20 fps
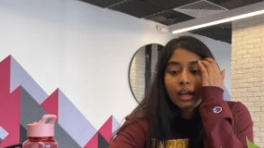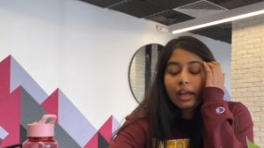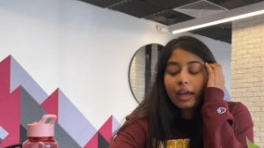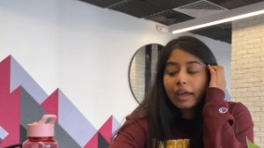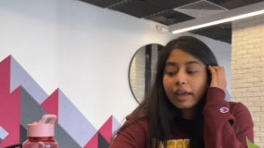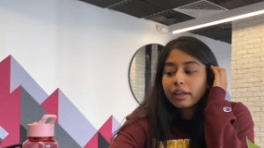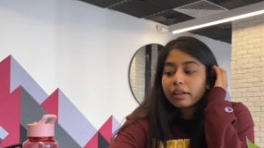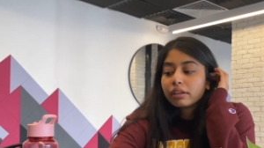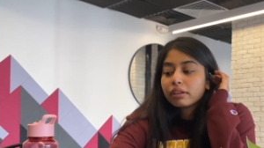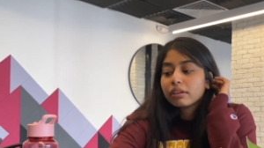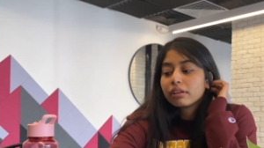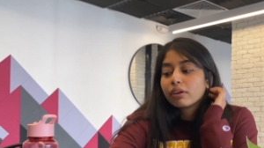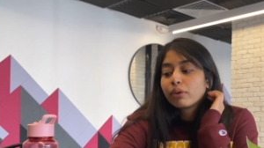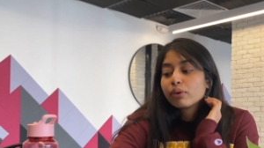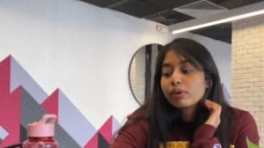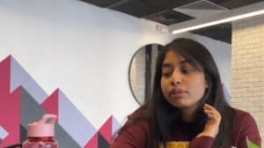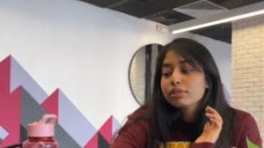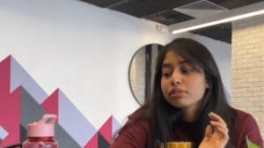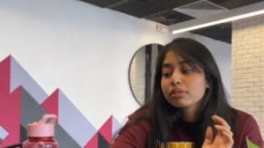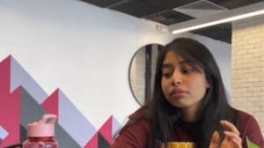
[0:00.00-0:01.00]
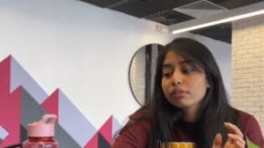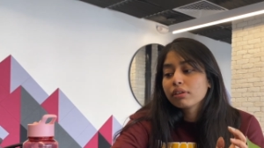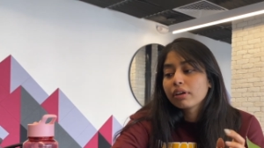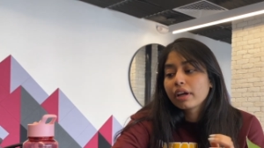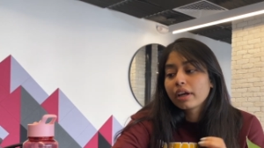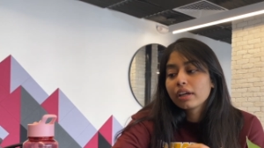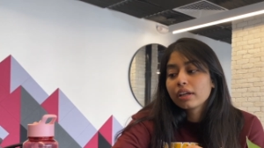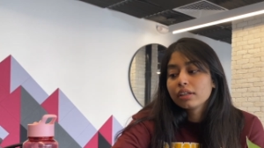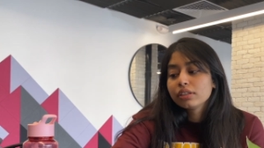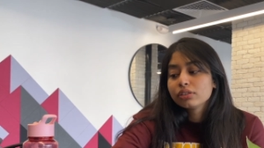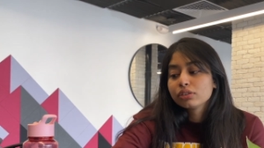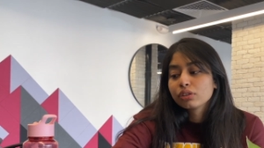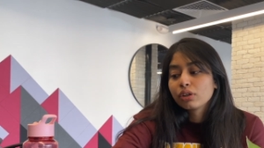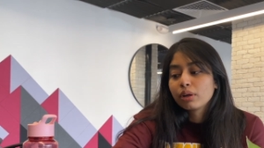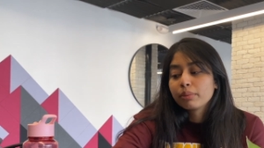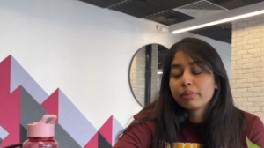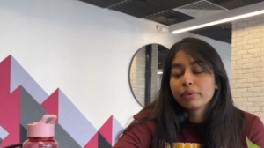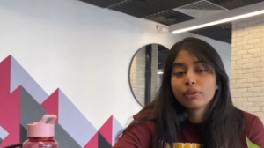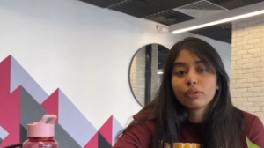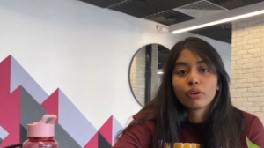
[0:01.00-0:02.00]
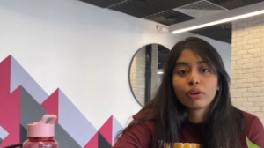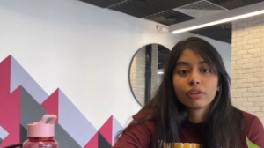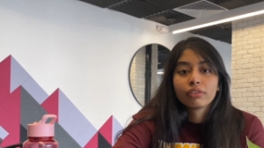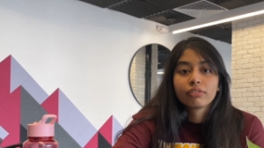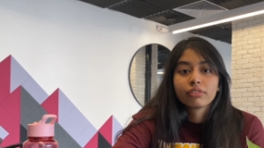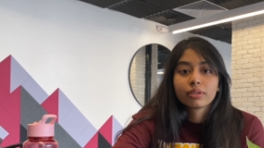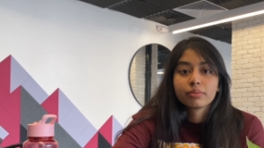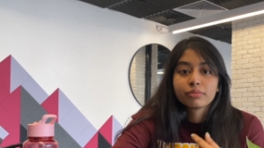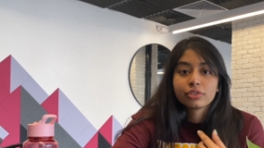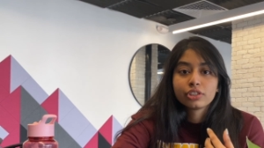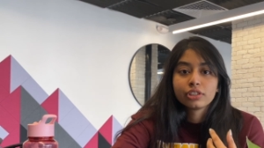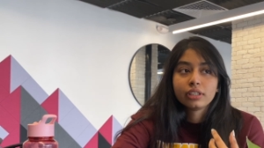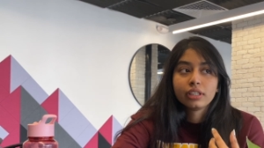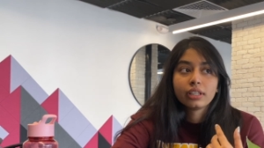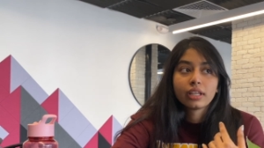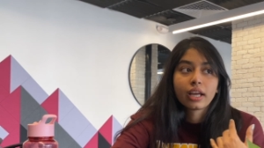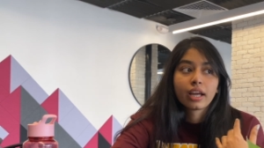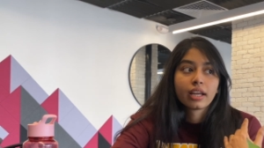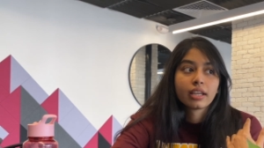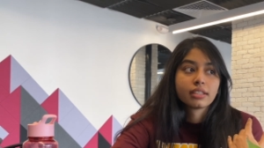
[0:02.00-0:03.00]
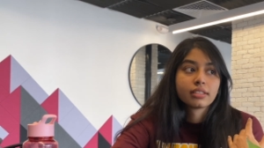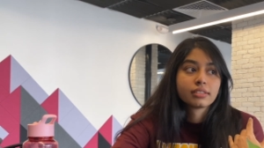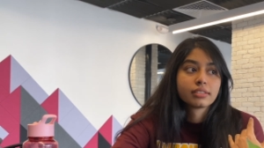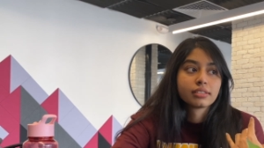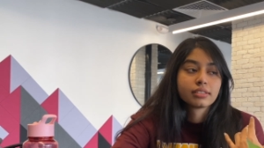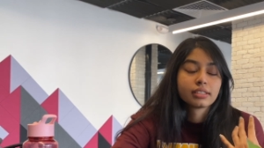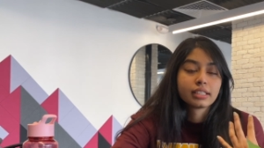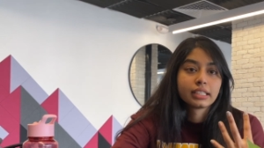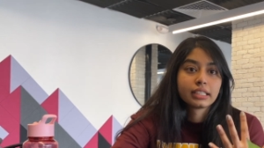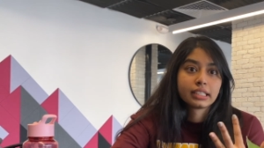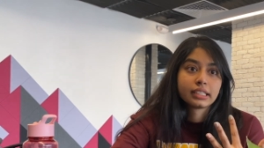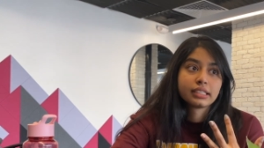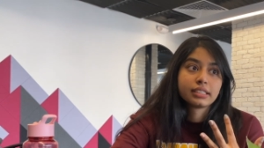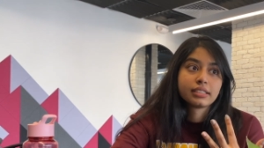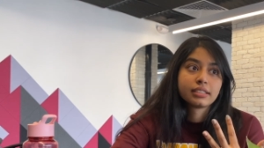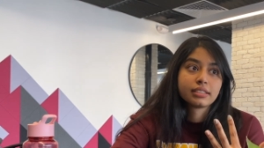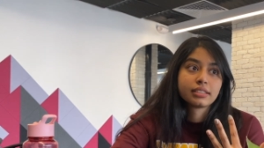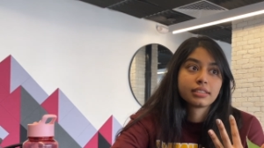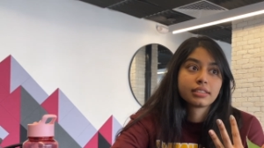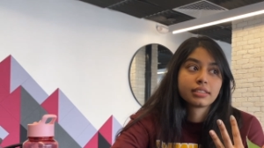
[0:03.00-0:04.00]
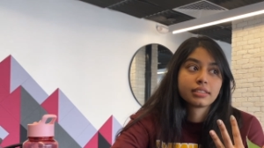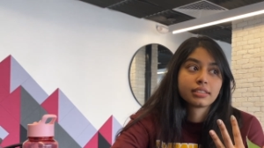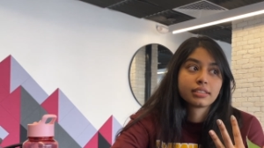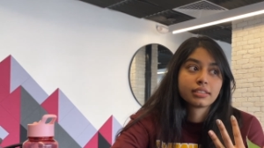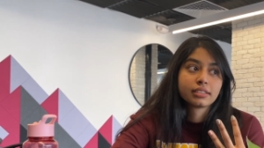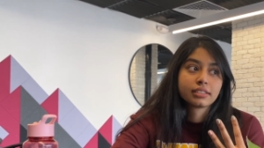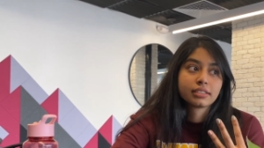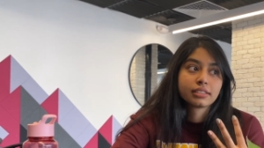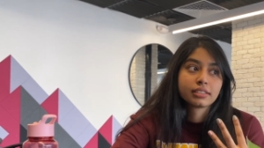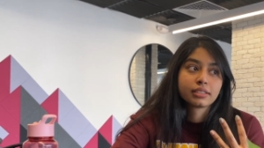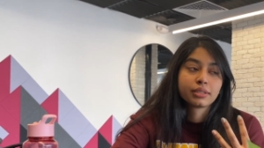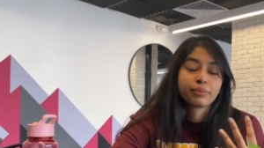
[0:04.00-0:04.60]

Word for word: And also I shop a lot from Shein as it is